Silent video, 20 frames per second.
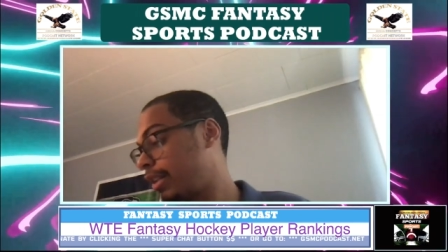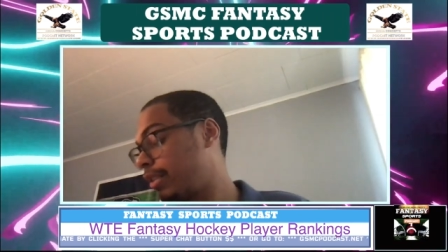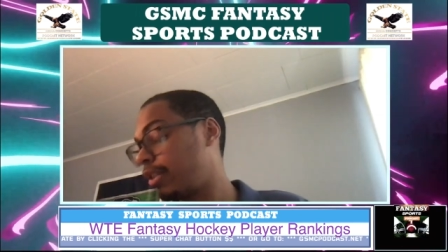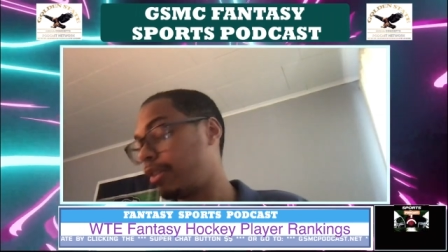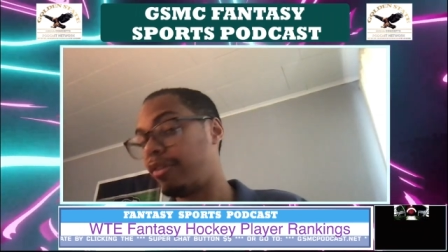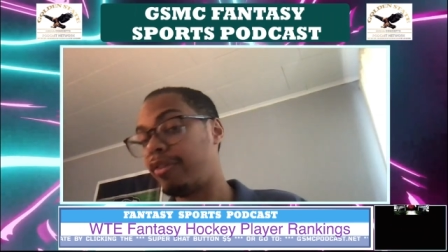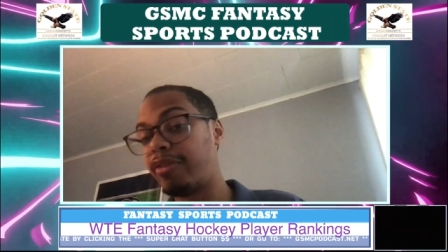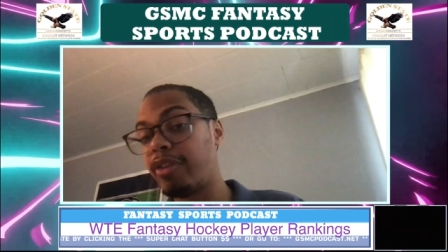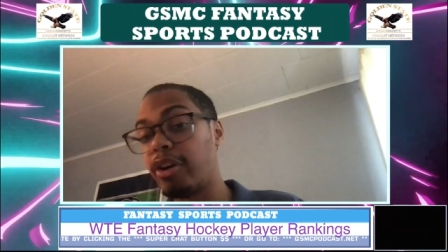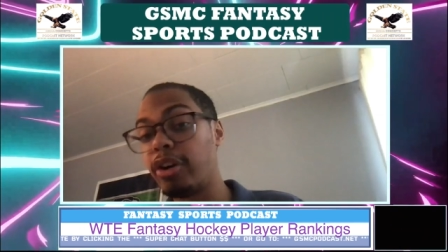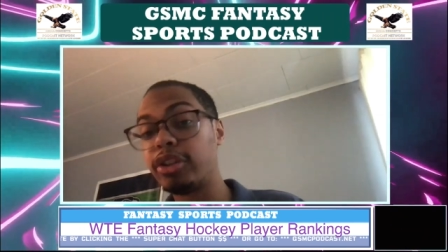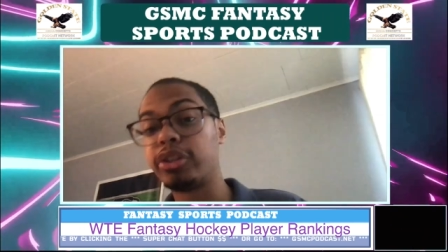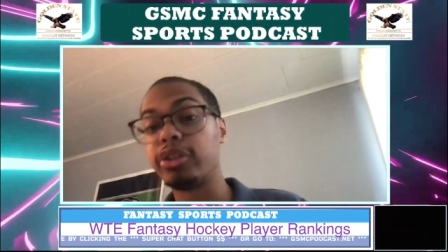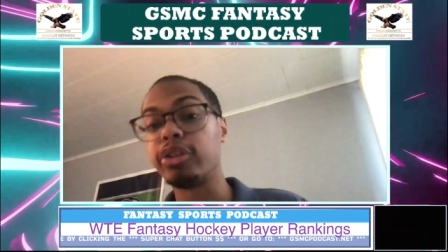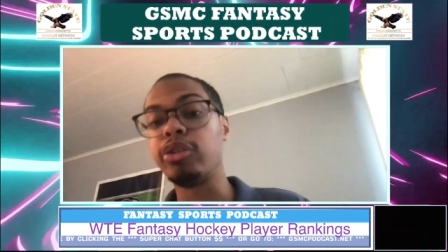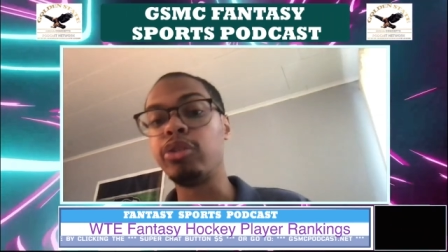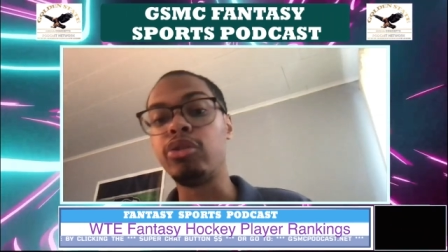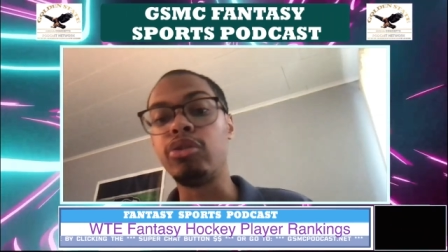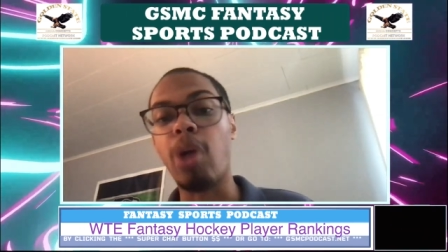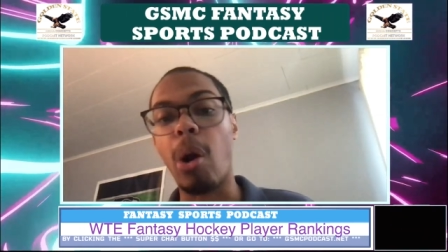The
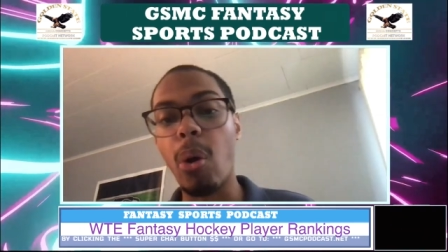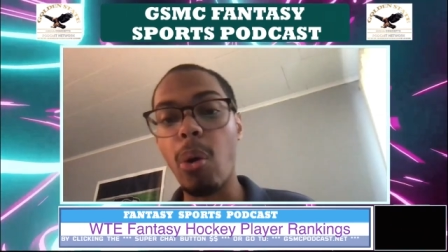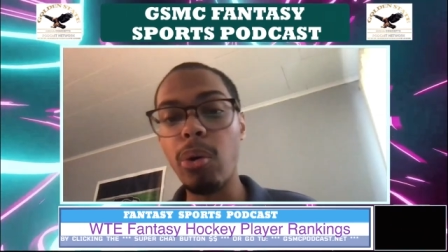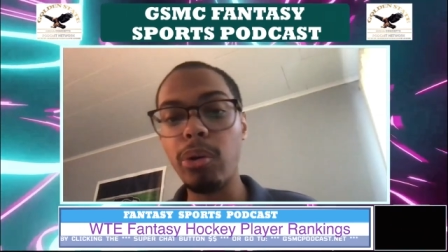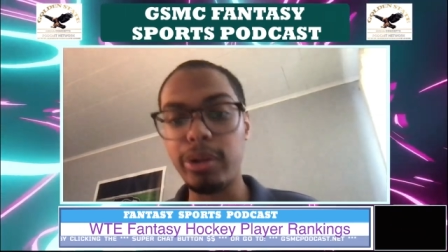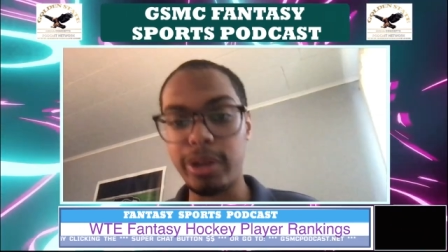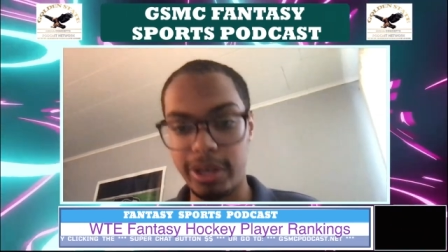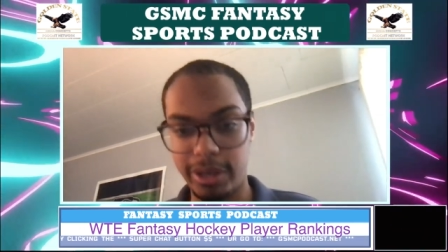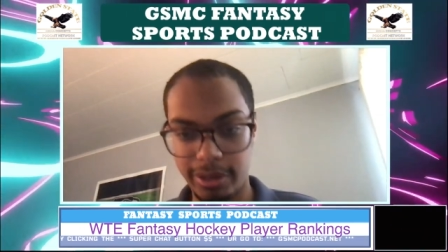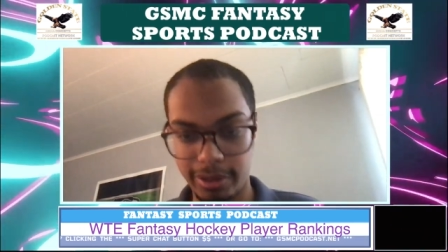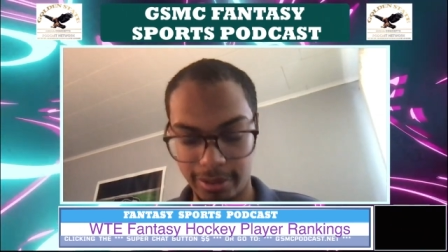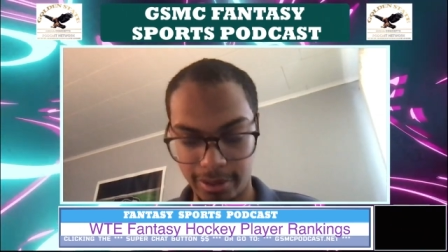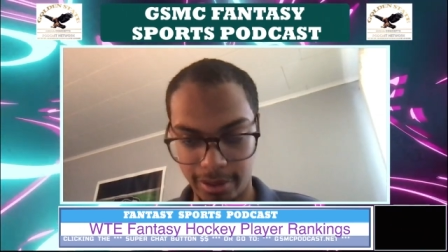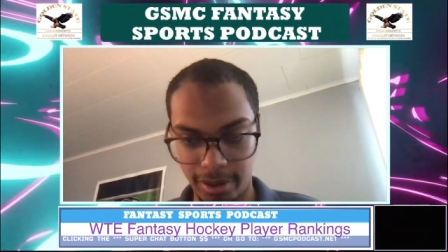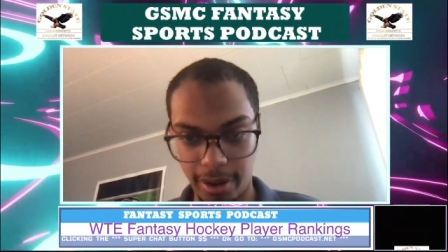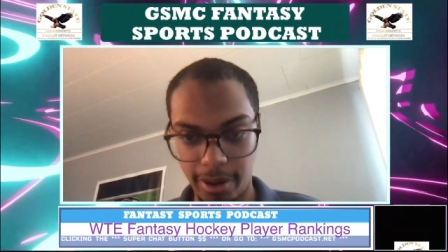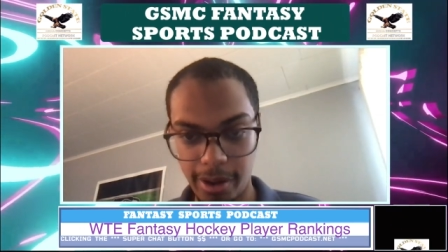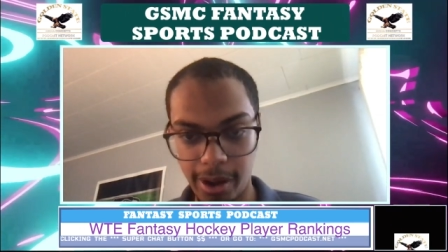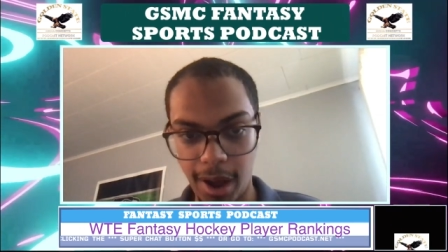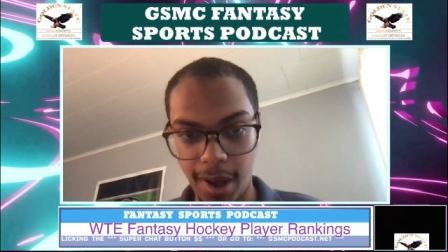first goalie
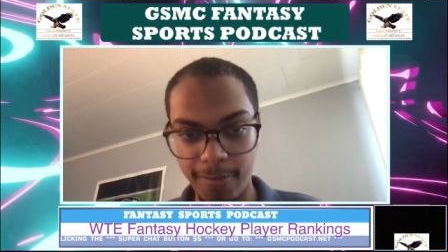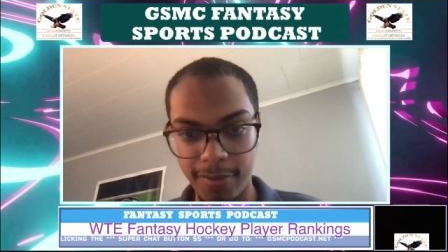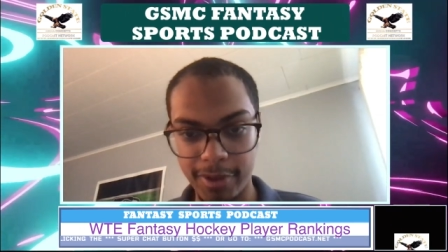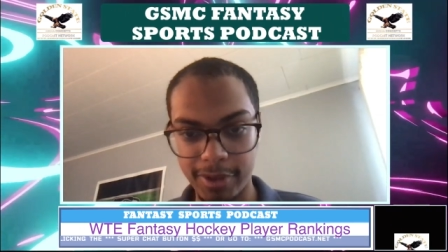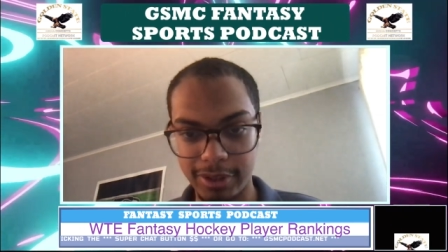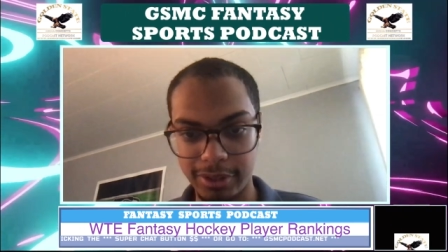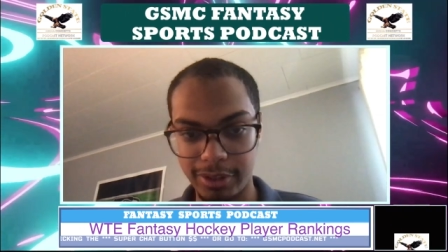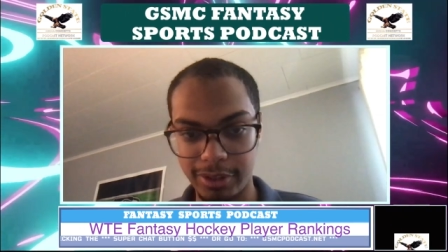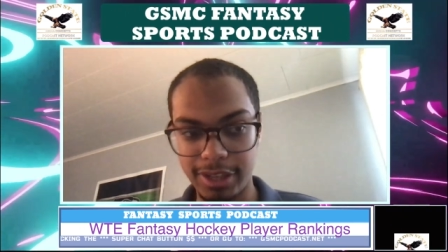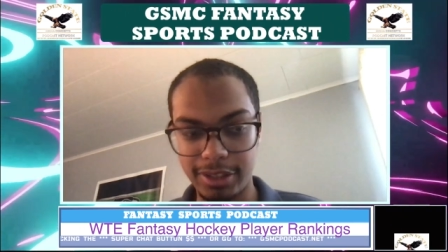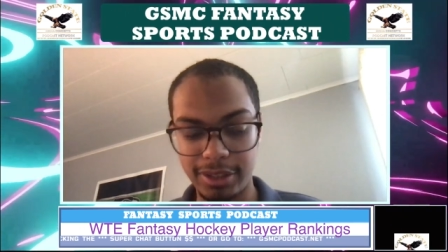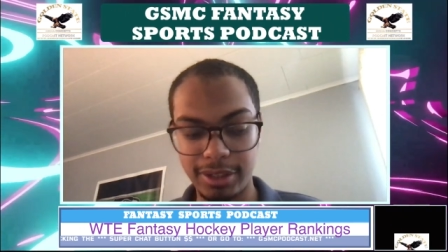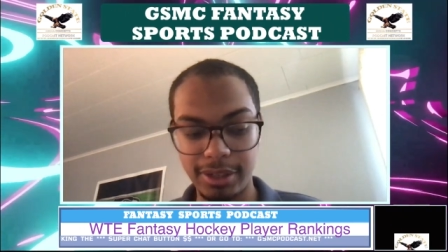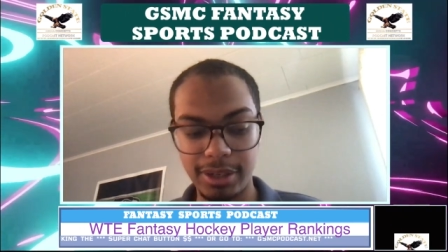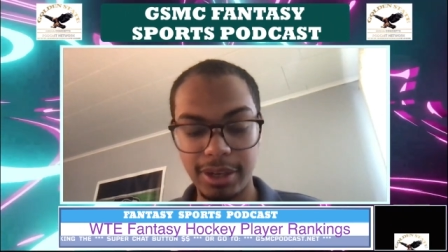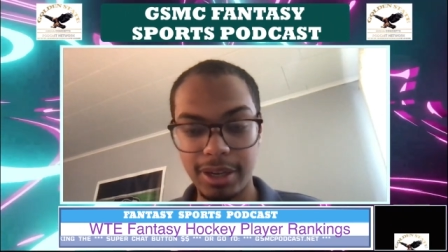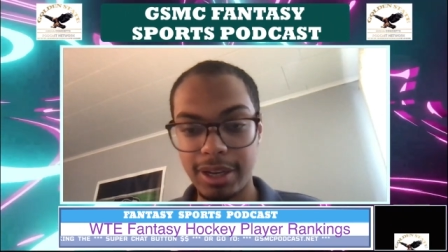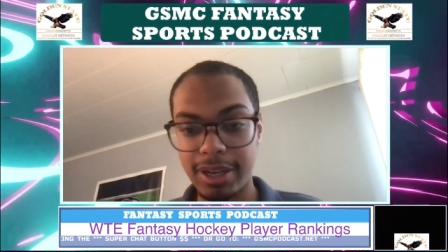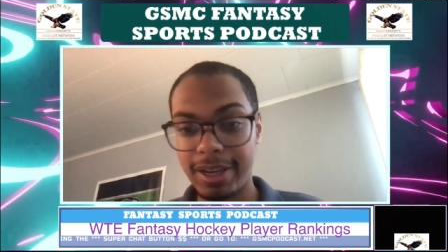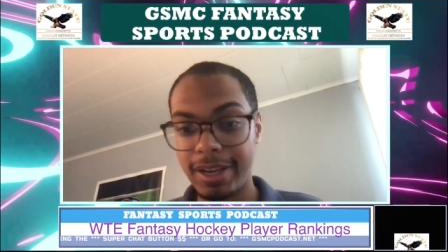on this list
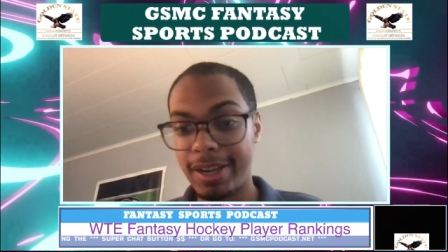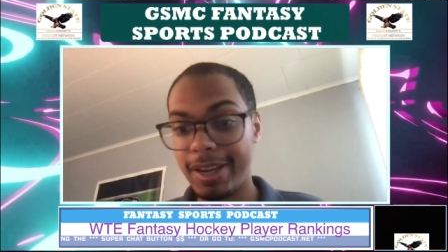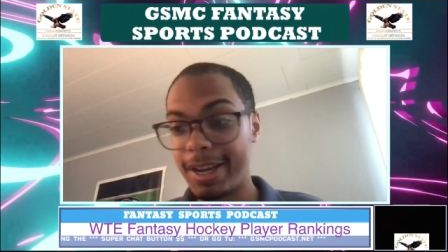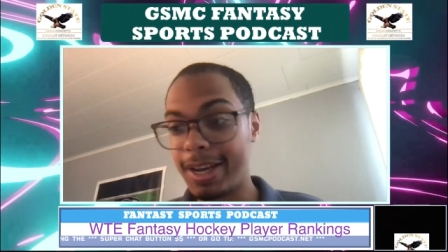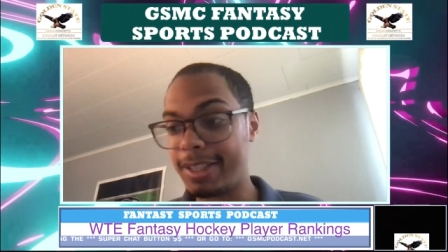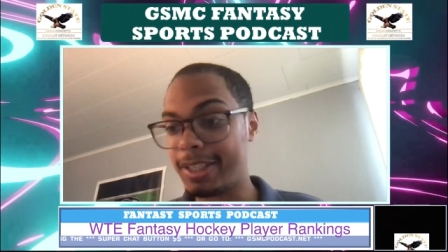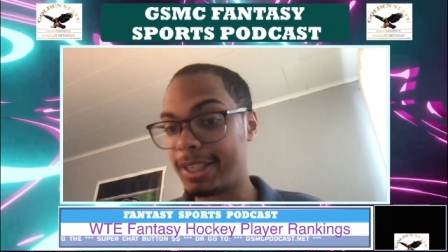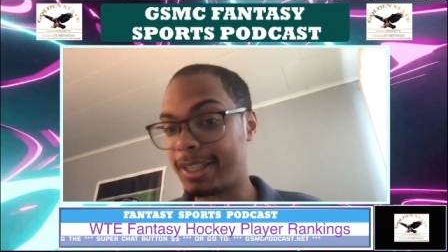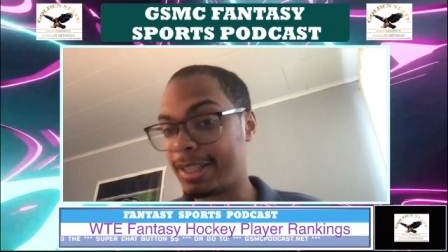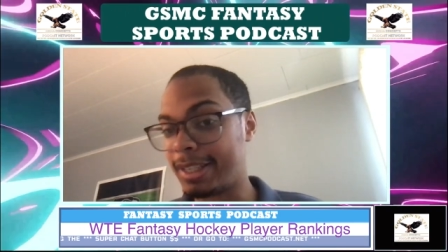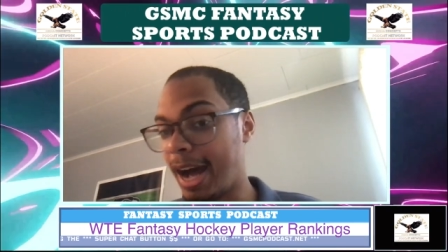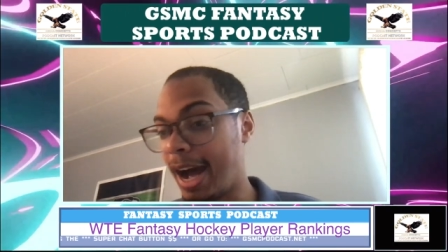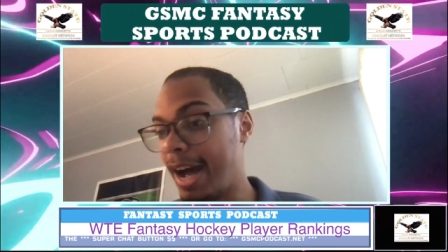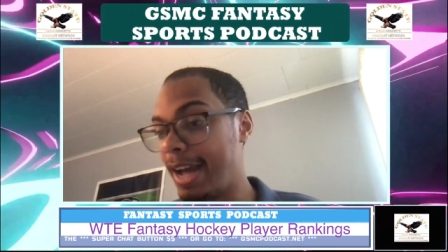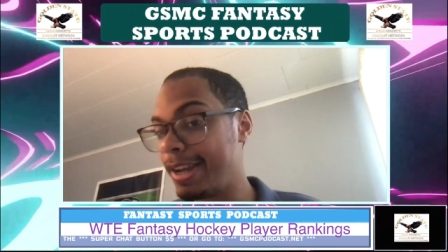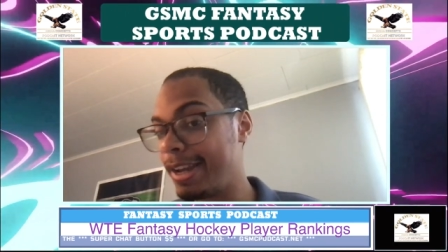is a guy